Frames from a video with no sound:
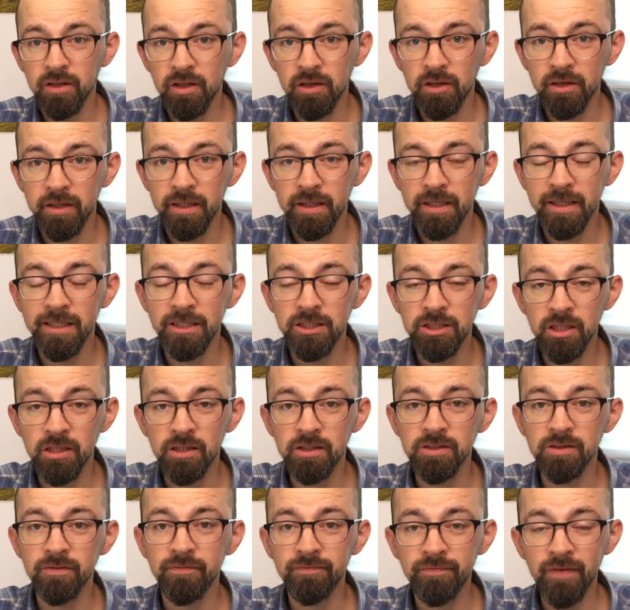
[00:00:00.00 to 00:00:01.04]
learning in
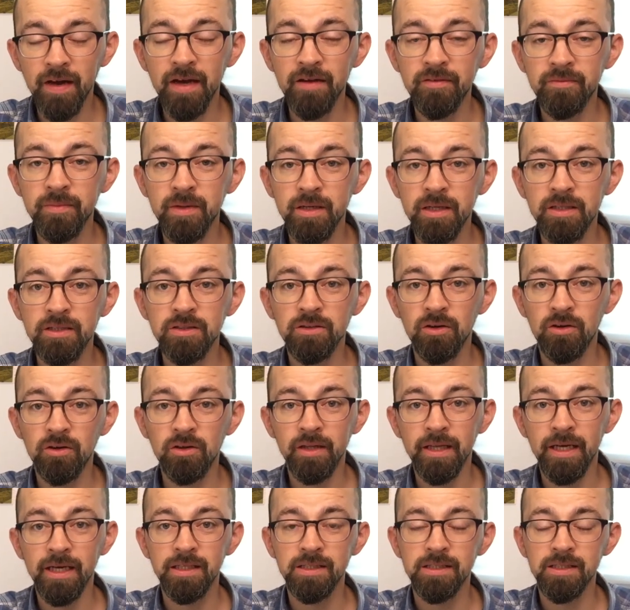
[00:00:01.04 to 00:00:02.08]
chunks of 5 minutes or
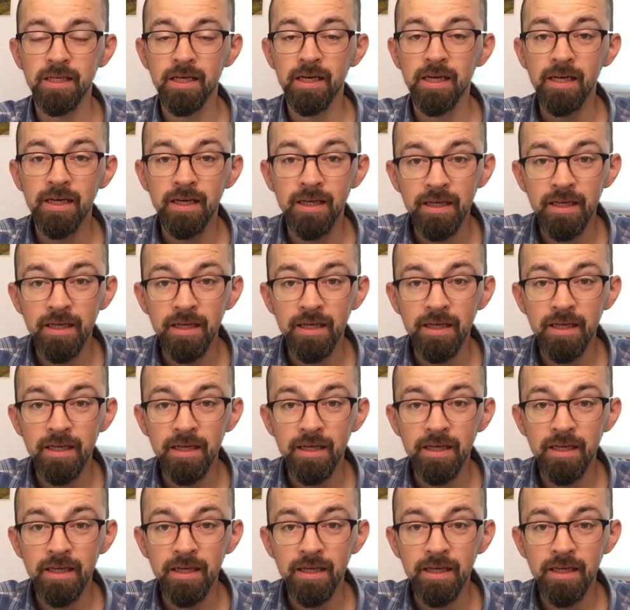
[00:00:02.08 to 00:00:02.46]
less.